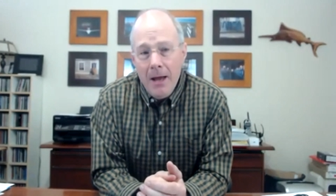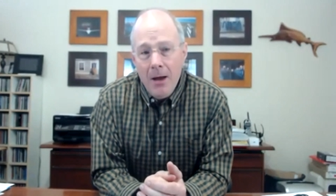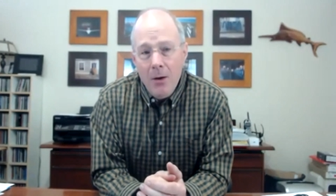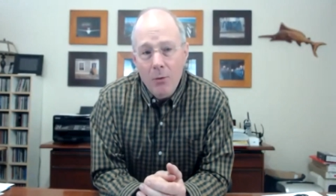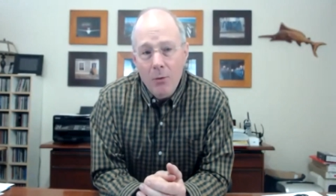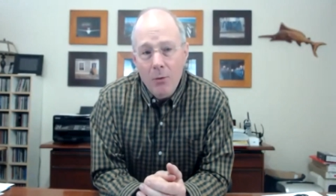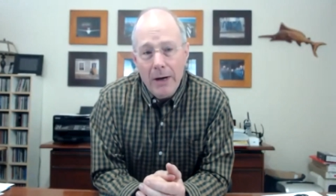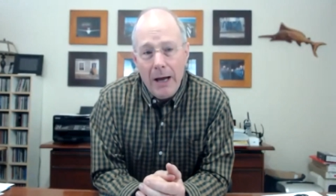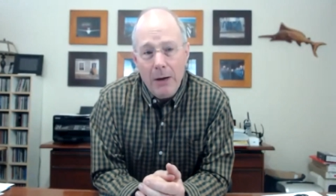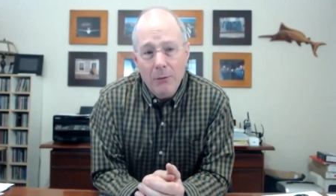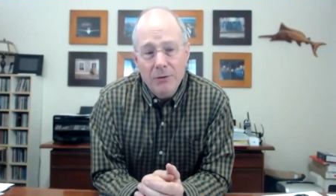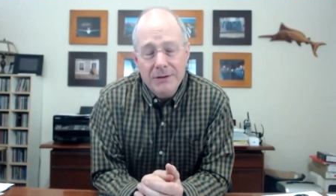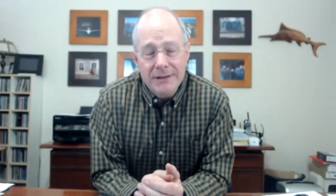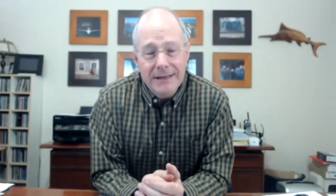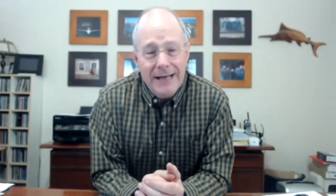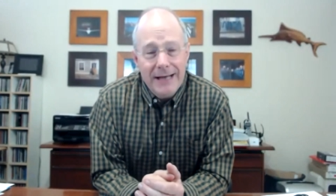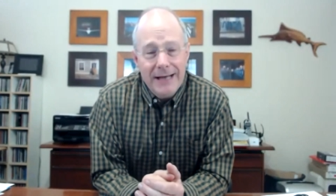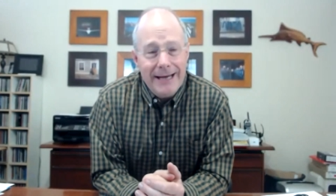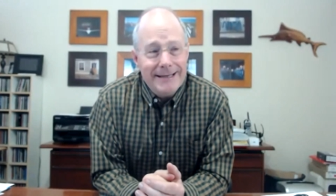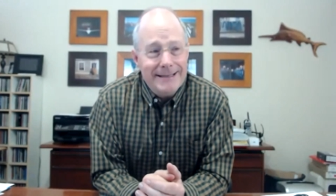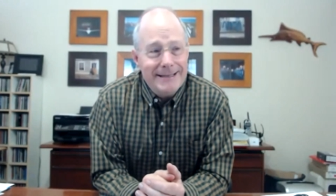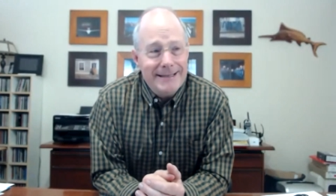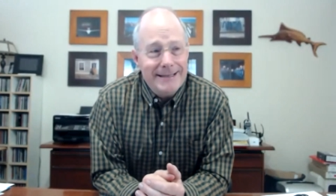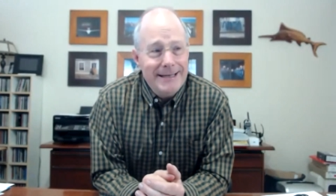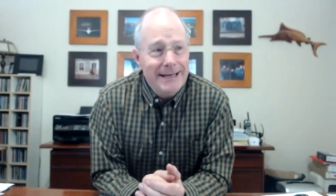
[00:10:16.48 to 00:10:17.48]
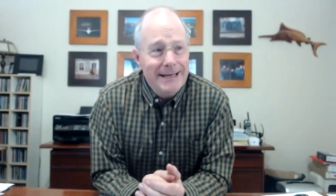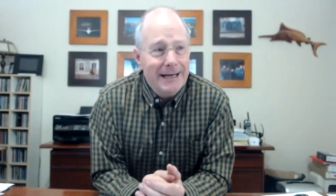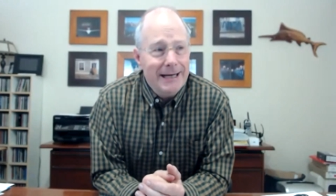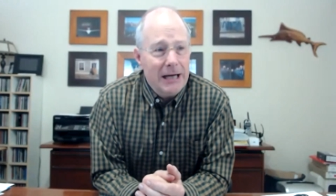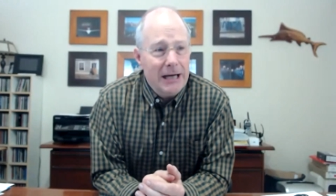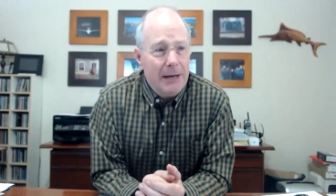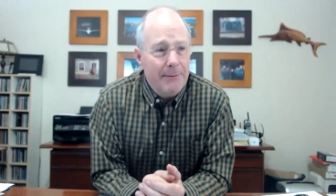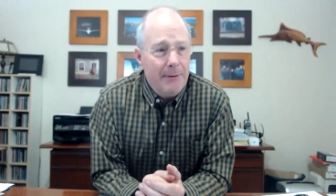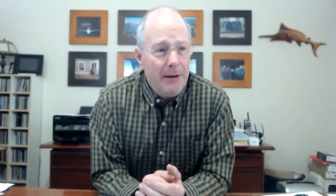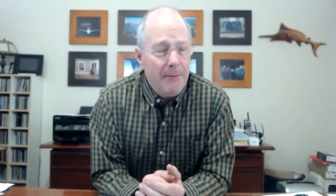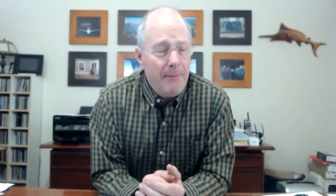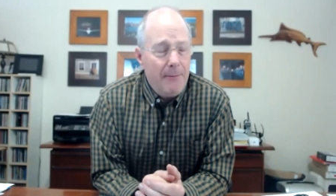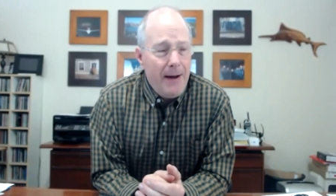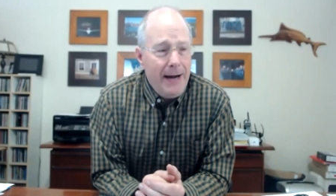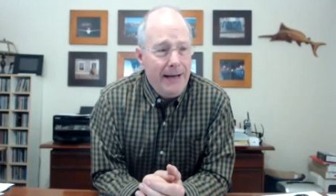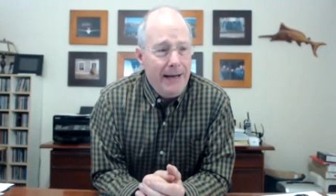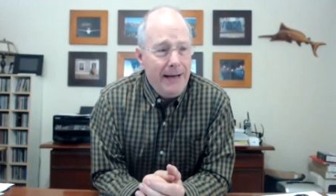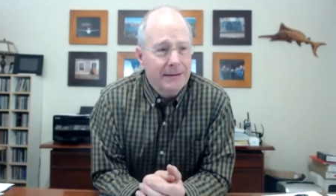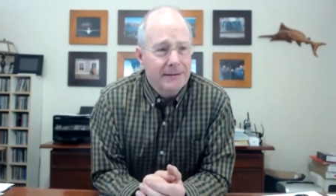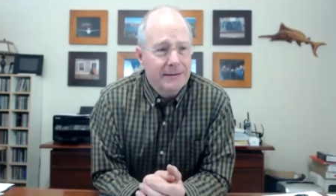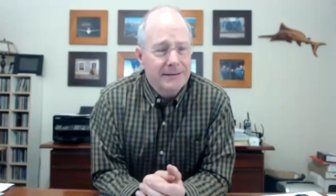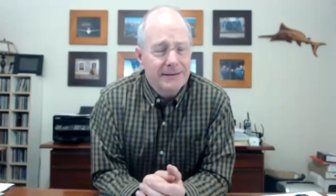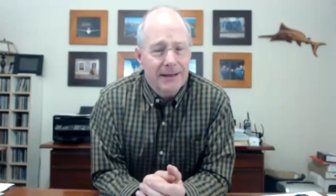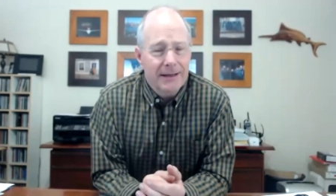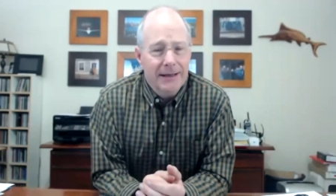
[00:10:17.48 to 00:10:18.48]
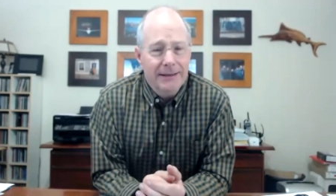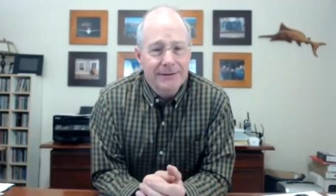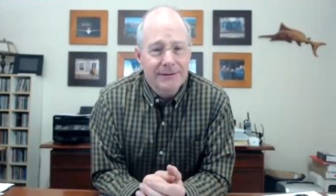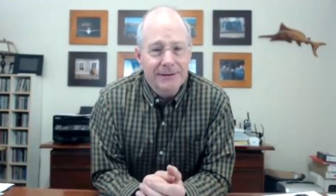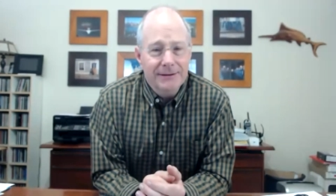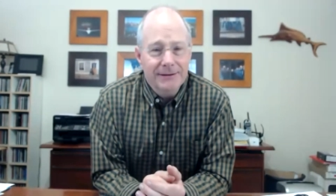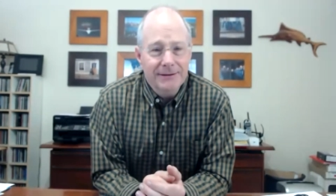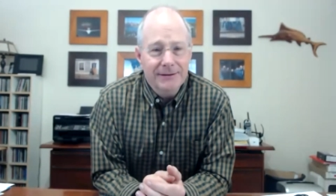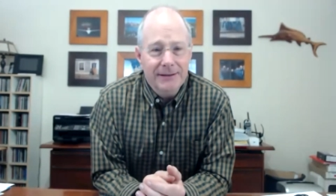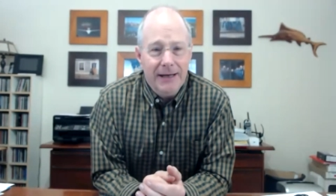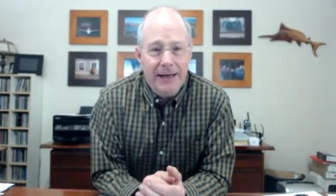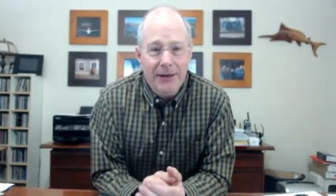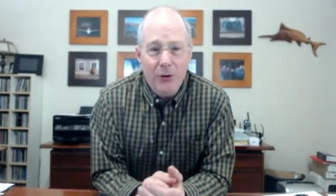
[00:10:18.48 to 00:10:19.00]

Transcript: When I was 19, I got my pilot's license.